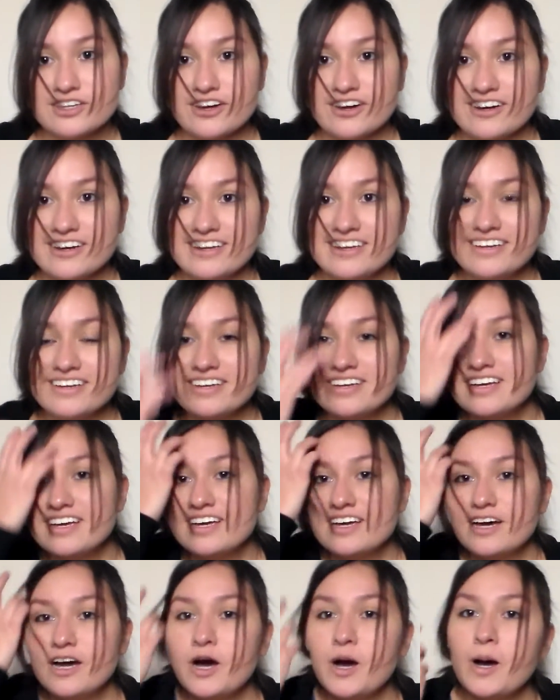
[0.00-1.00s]

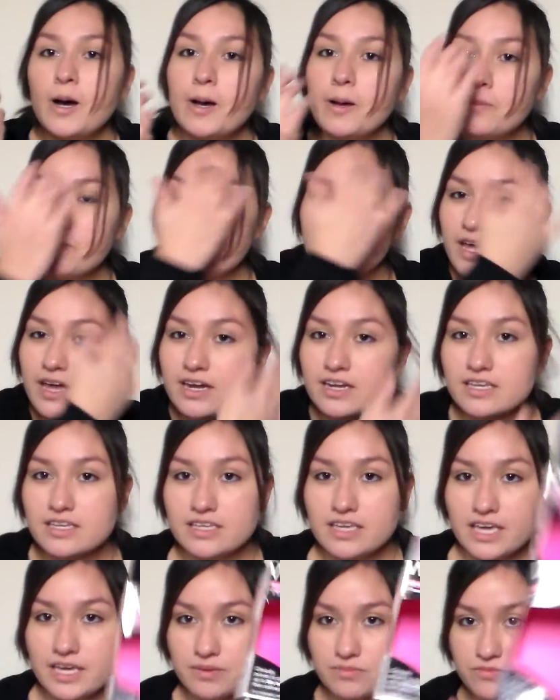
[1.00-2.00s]
That
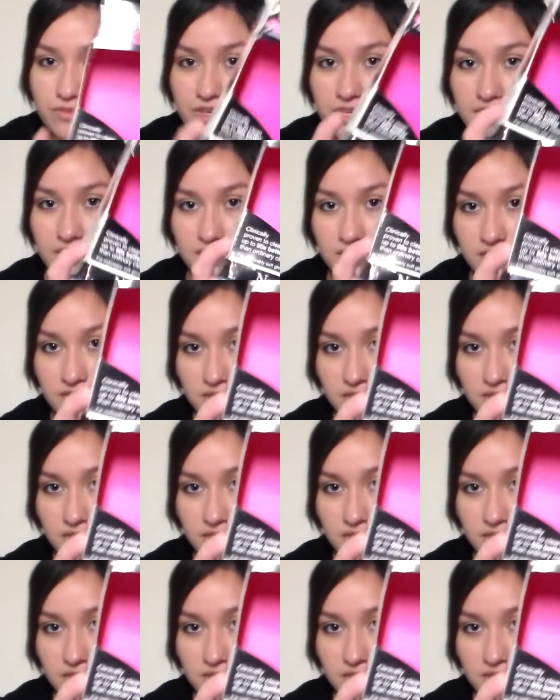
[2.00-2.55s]
it came with.